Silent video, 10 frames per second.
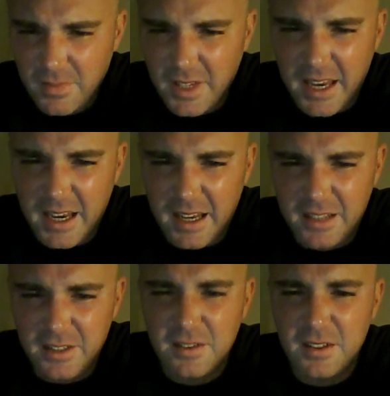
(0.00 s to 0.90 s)

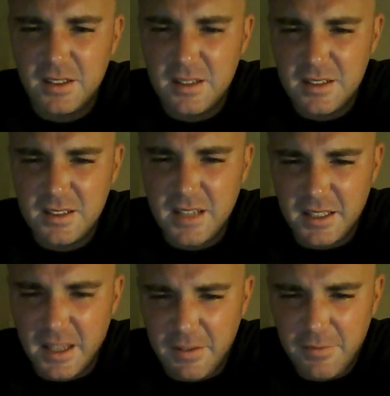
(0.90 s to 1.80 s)
And said that
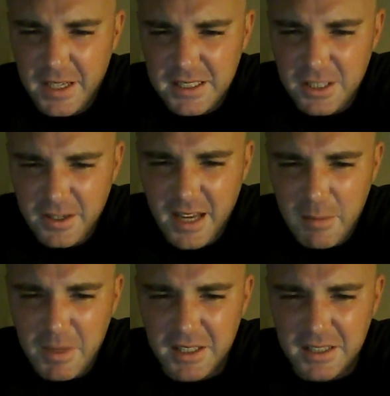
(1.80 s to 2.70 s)
they fixed their name
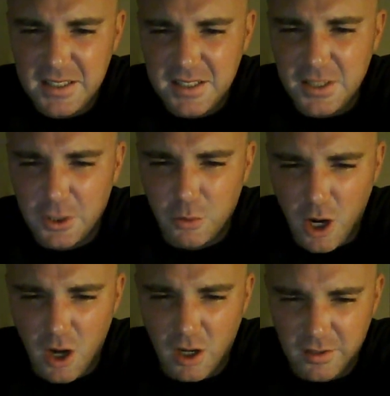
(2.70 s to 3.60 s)
and it's still
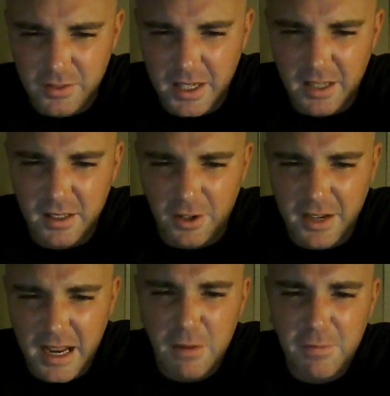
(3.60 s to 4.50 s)
wrong. They are
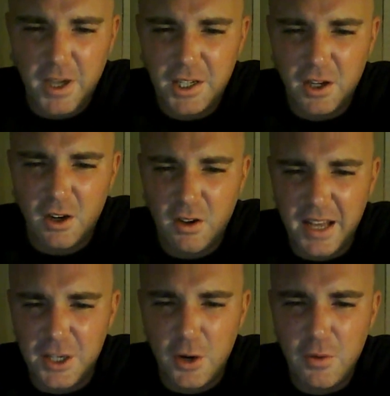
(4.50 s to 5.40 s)
now fuck it all
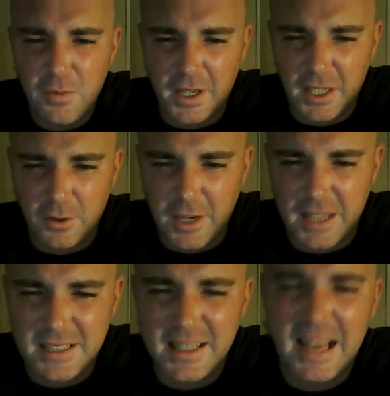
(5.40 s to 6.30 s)
and no fucking
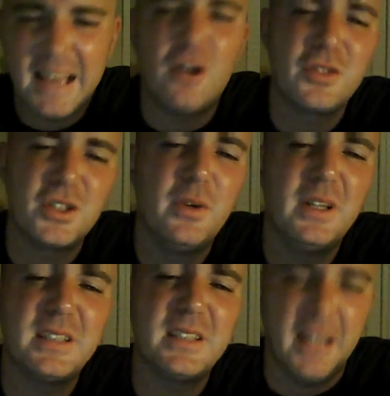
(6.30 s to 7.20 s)
regrets. That also
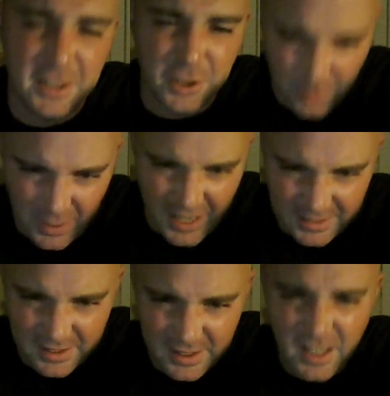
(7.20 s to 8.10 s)
is
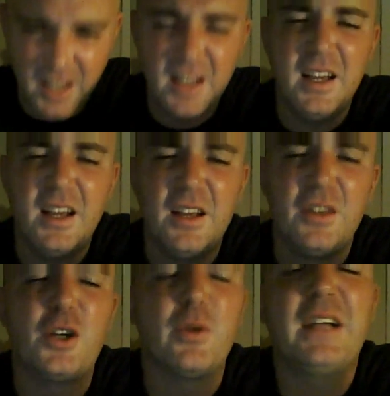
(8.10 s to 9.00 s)
incorrect. The
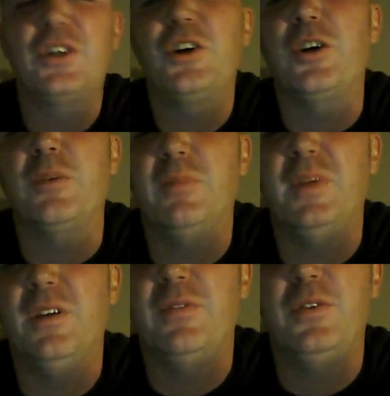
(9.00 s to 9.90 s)
correct term,
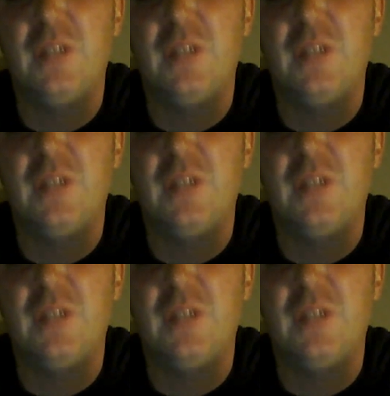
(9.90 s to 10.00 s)
if you'd